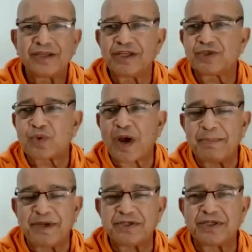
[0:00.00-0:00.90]
the
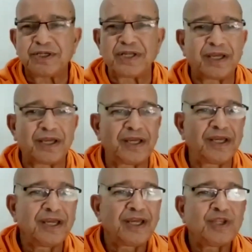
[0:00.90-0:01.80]
Swamiji in a
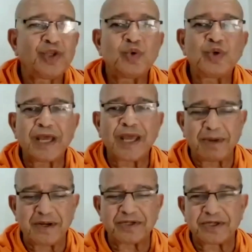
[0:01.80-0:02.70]
new
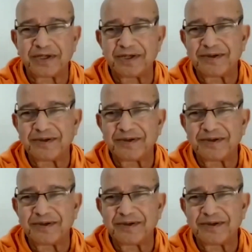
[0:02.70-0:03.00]
dimension.